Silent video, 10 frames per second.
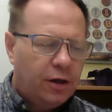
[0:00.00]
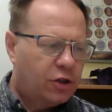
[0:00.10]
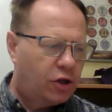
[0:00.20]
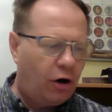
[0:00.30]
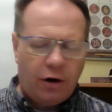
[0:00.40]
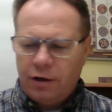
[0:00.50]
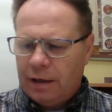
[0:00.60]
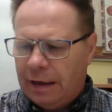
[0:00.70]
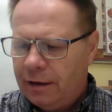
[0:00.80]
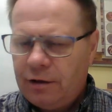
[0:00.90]
chart
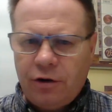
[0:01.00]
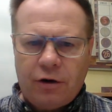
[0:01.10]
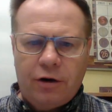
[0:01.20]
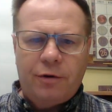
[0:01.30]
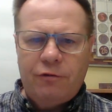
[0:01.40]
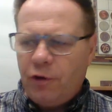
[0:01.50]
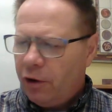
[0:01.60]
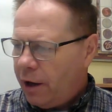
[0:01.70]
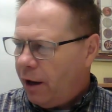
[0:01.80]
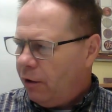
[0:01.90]
that you're going to be
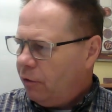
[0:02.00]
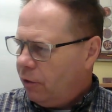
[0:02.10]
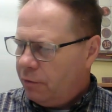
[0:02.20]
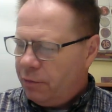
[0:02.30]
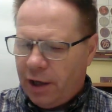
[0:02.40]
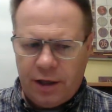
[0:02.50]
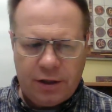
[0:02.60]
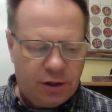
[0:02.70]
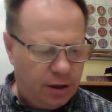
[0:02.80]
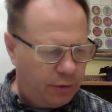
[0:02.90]
filling out on
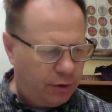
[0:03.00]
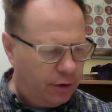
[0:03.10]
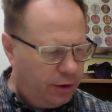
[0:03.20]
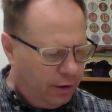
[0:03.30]
page number